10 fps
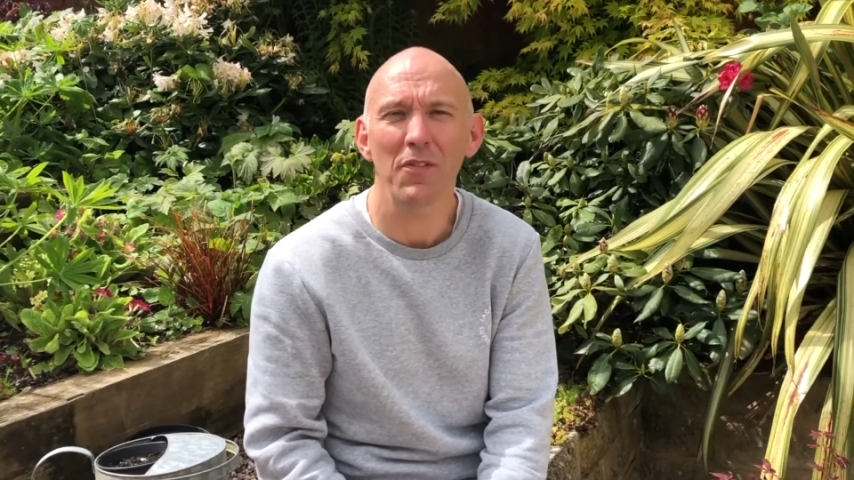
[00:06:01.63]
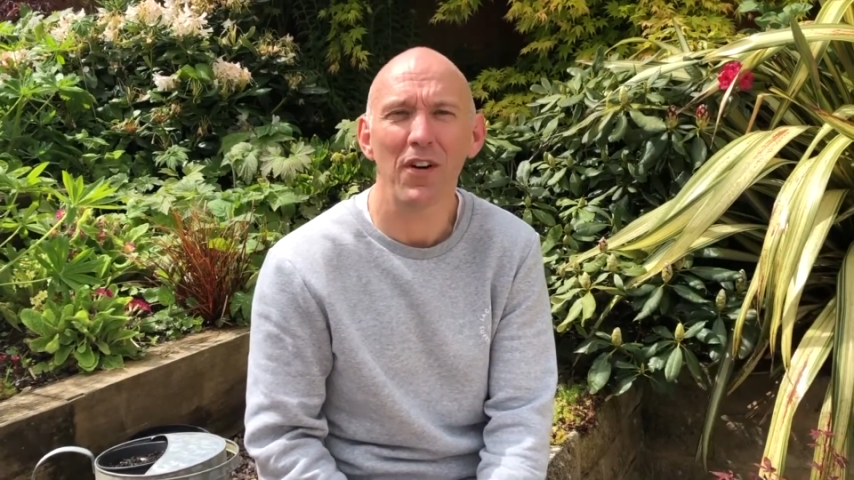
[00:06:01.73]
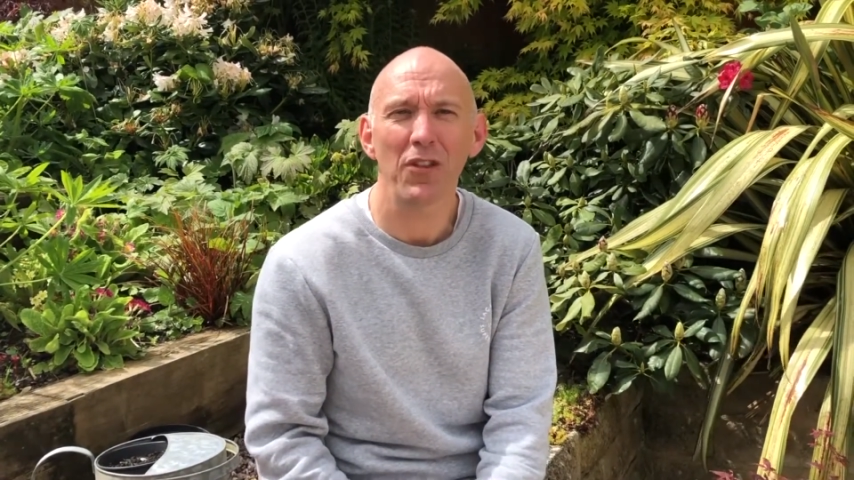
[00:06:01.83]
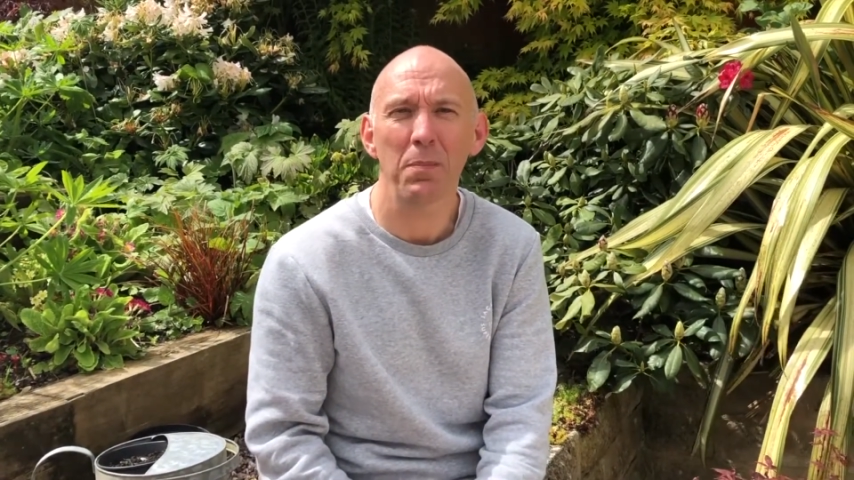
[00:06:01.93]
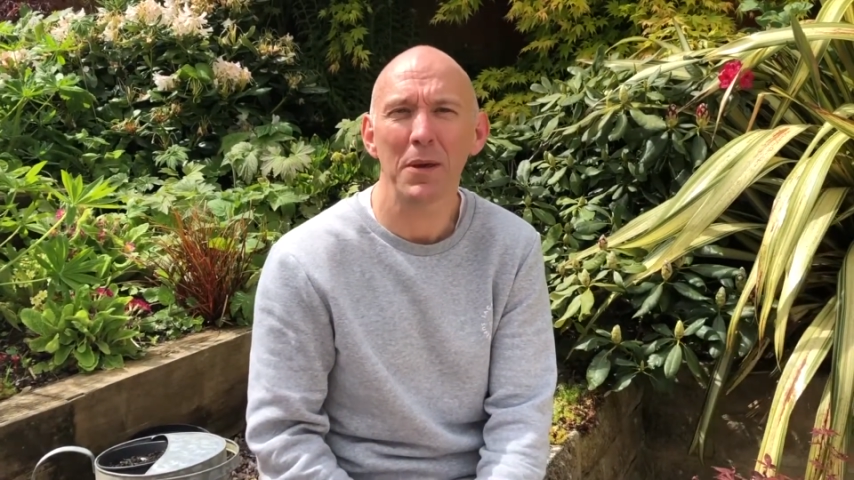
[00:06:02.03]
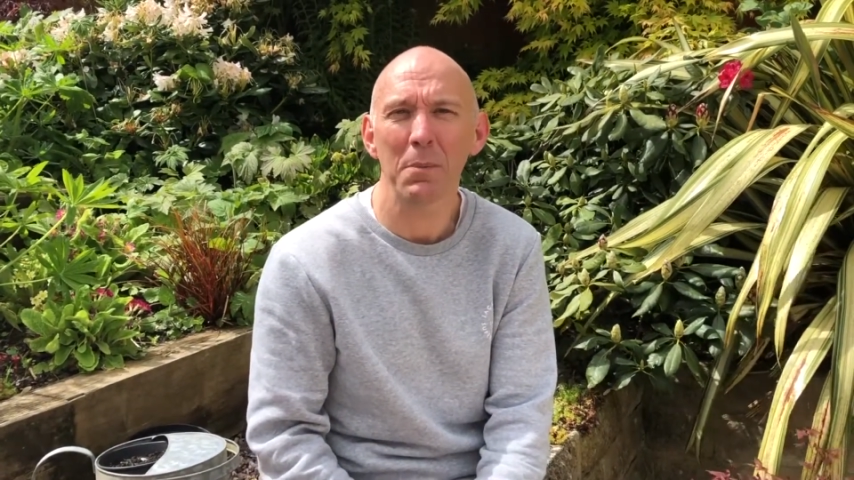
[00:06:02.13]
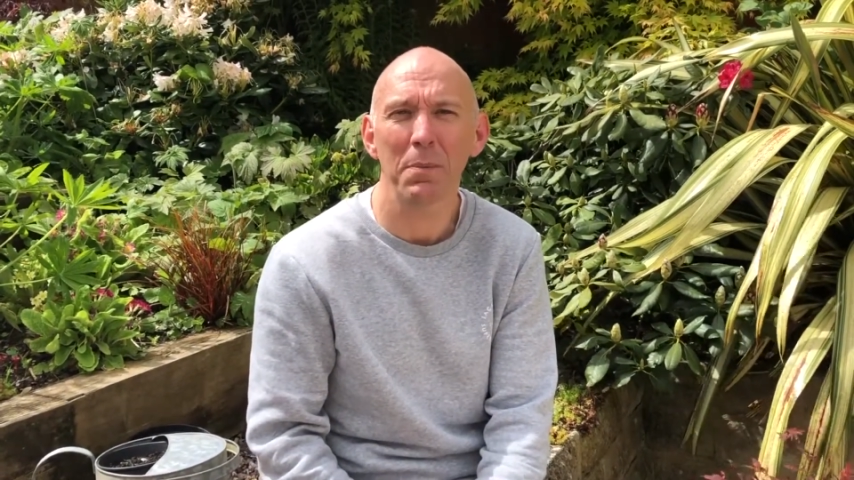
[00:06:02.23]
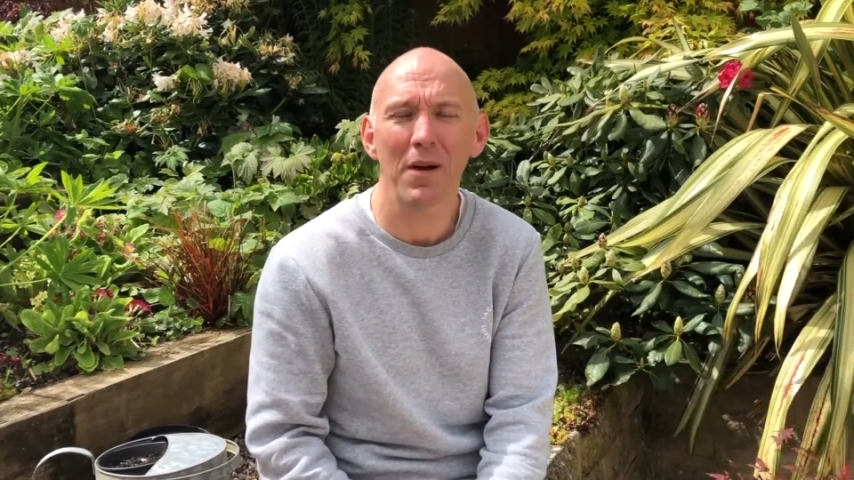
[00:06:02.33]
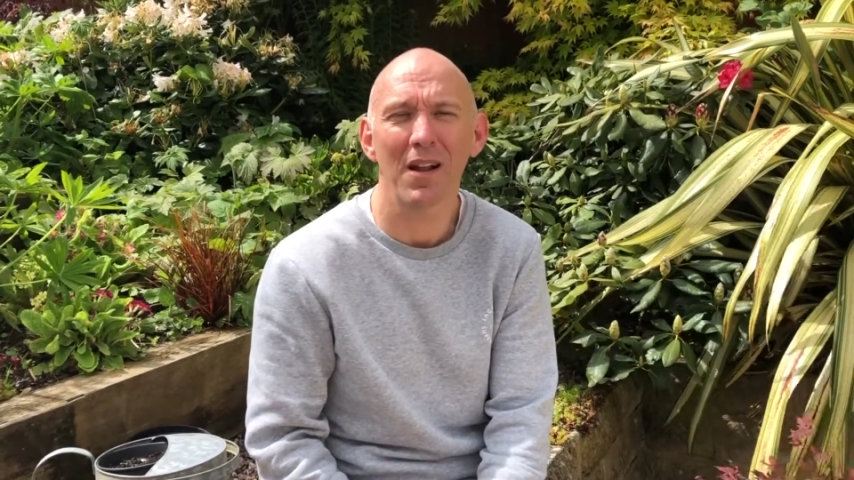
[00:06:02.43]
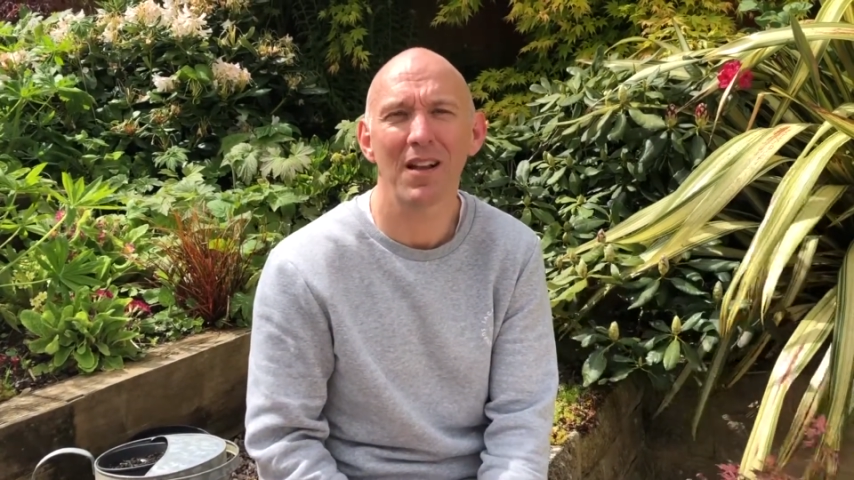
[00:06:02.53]
with other
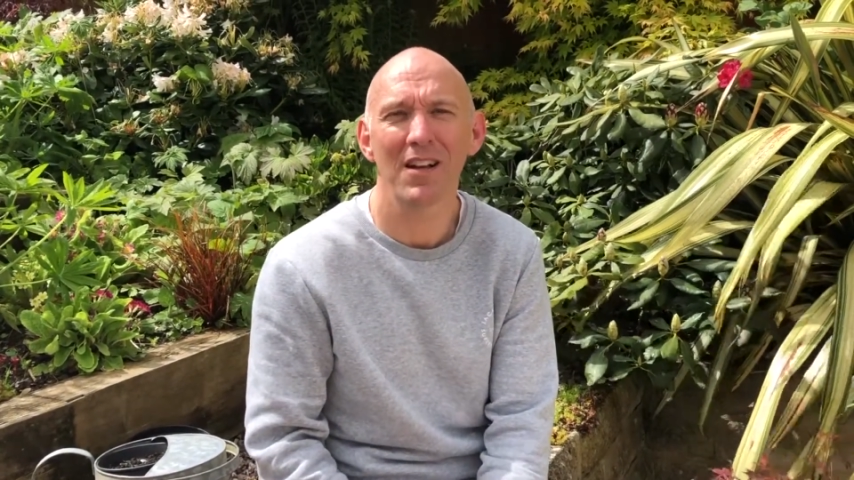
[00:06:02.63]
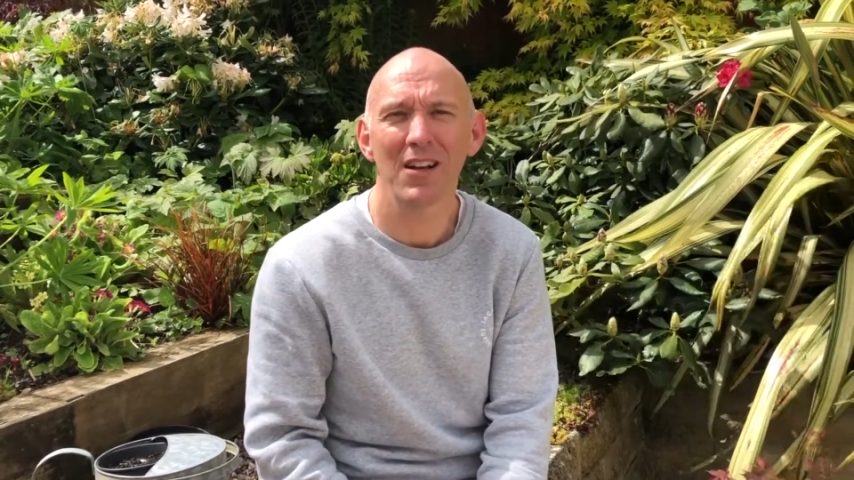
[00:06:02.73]
people.